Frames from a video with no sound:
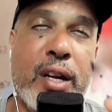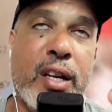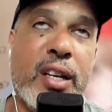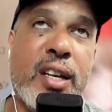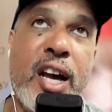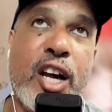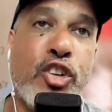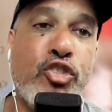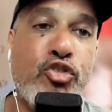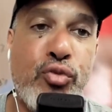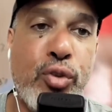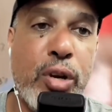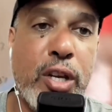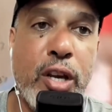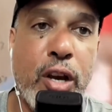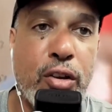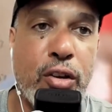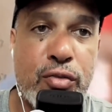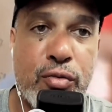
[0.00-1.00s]
a country
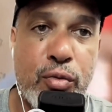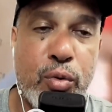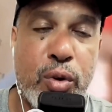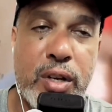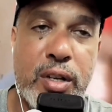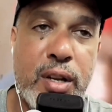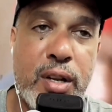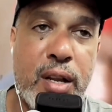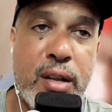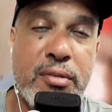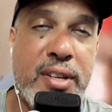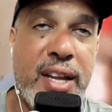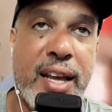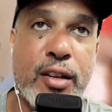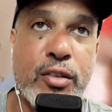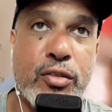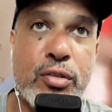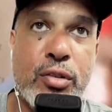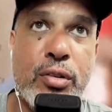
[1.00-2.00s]
goes through a
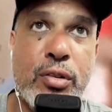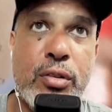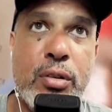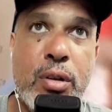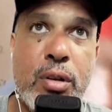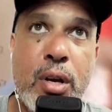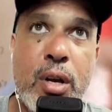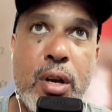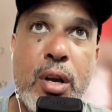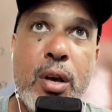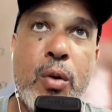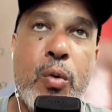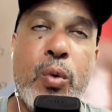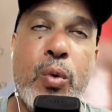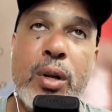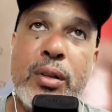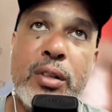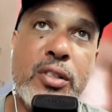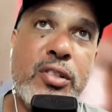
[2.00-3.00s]
downturn,
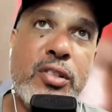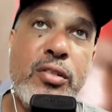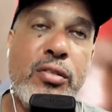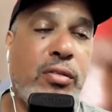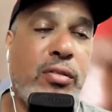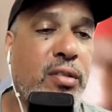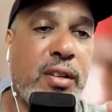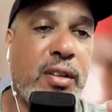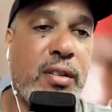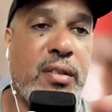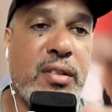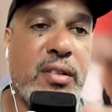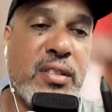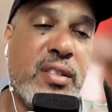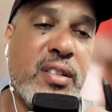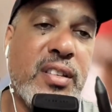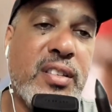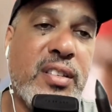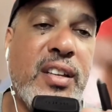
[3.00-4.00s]
well, it's
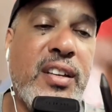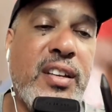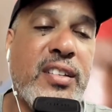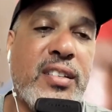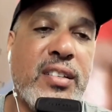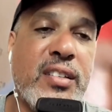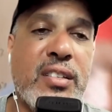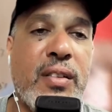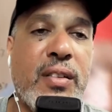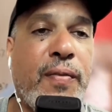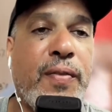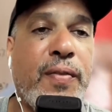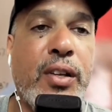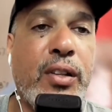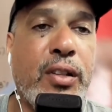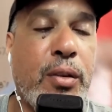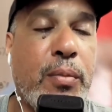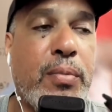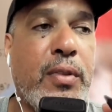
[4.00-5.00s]
the citizens that
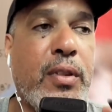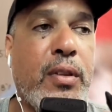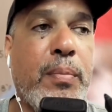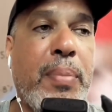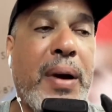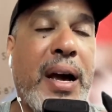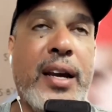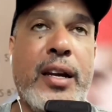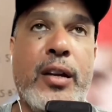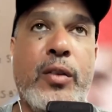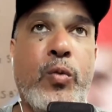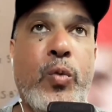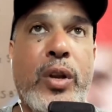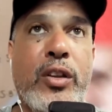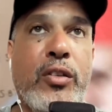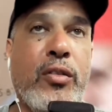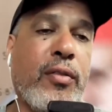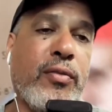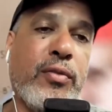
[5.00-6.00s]
feel the pain
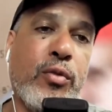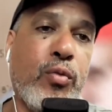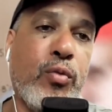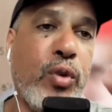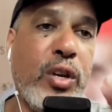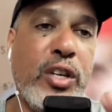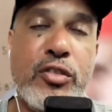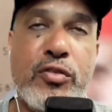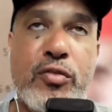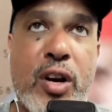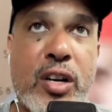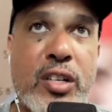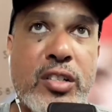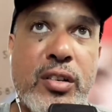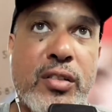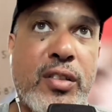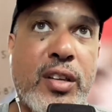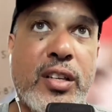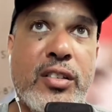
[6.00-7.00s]
when you have to
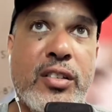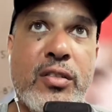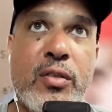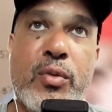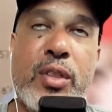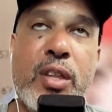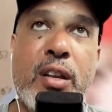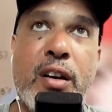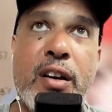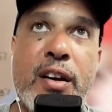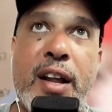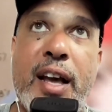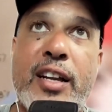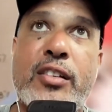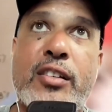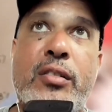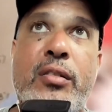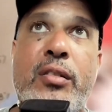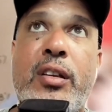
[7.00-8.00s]
restructure things within a
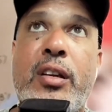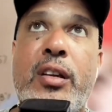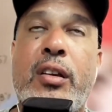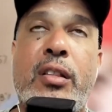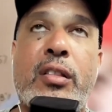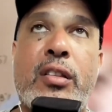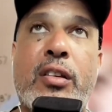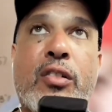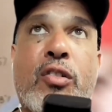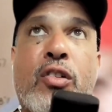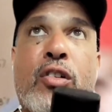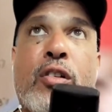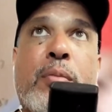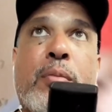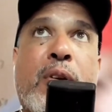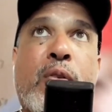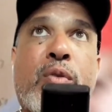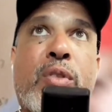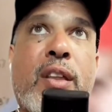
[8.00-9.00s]
nation, the
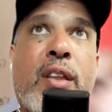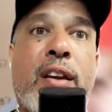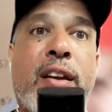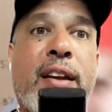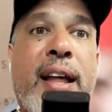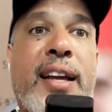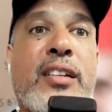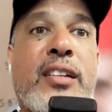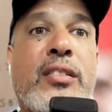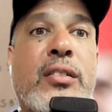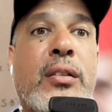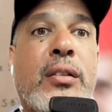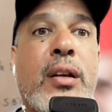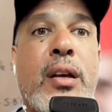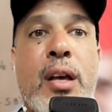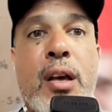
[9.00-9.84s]
economy within a nation.